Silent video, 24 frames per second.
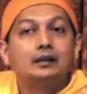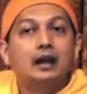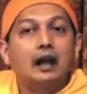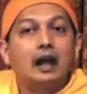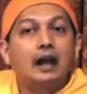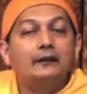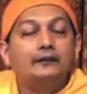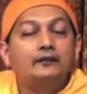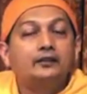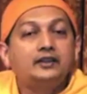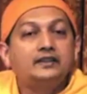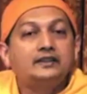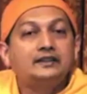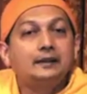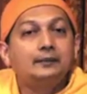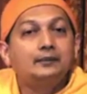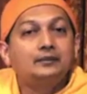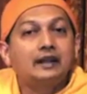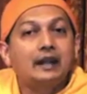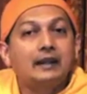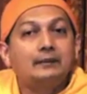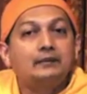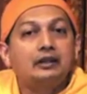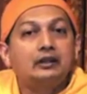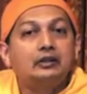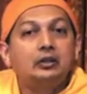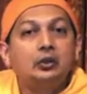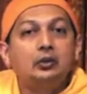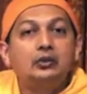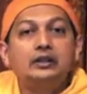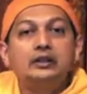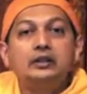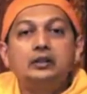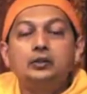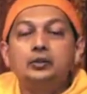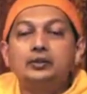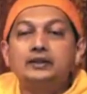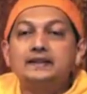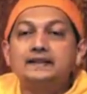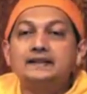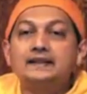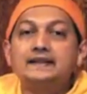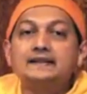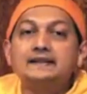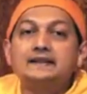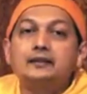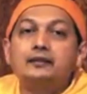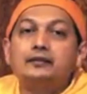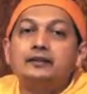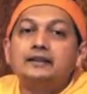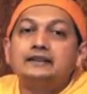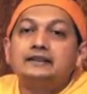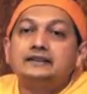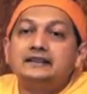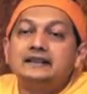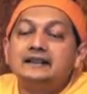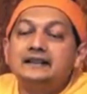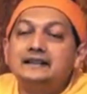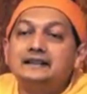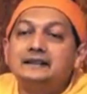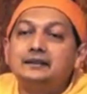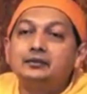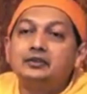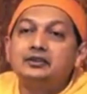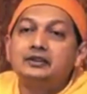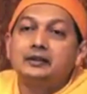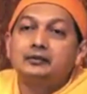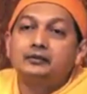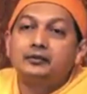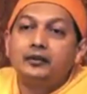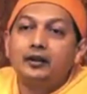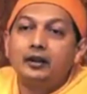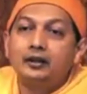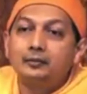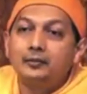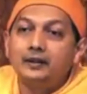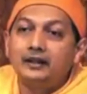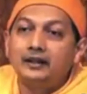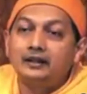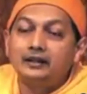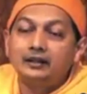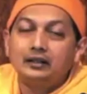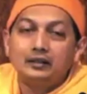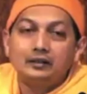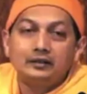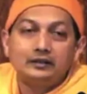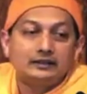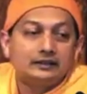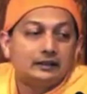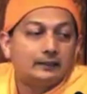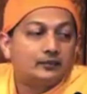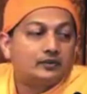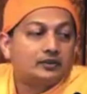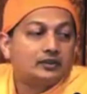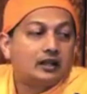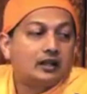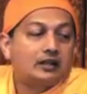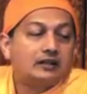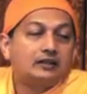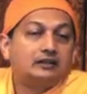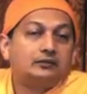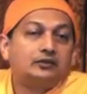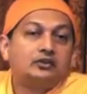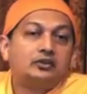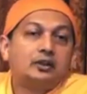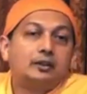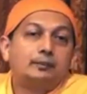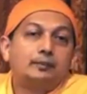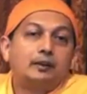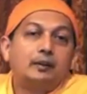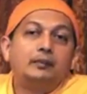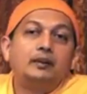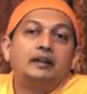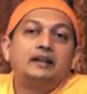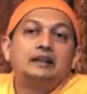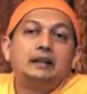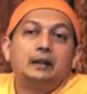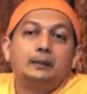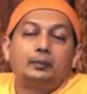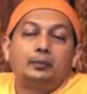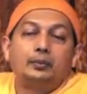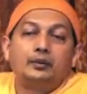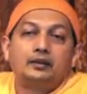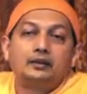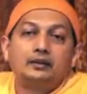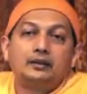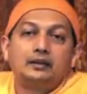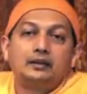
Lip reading: After some time, the yogi notices the vrittis which are forming, the samskaras which are bubbling up,